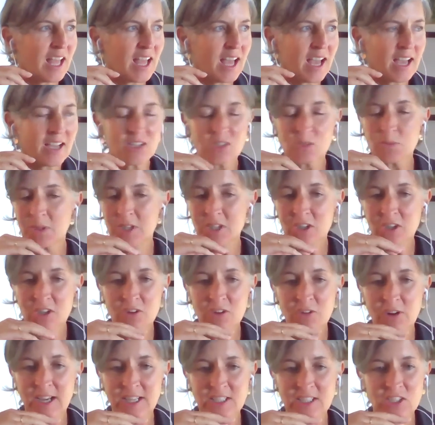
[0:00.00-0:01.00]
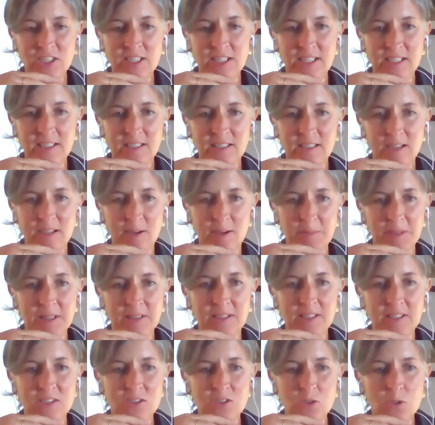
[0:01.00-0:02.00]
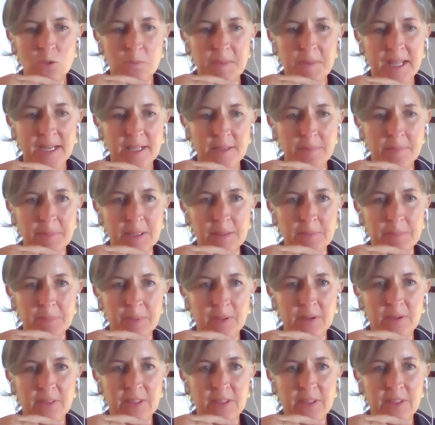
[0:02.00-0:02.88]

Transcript: I just want to congratulate her. I mean, there's so many people